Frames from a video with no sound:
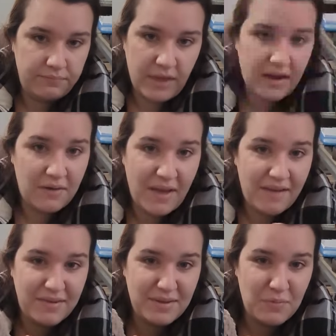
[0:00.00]
I don't have
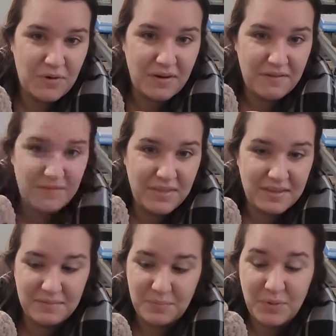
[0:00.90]
any more of
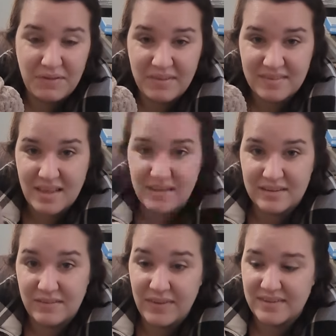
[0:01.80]
the previous color
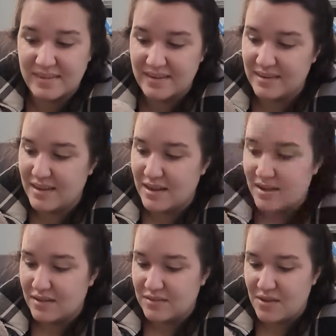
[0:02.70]
to fix it.
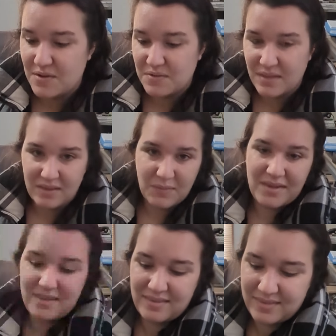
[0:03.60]
So that's why
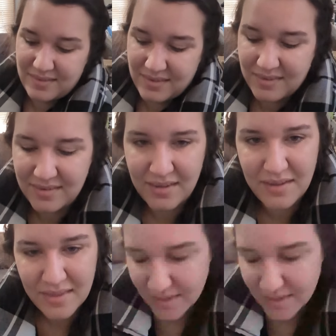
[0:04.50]
he's still in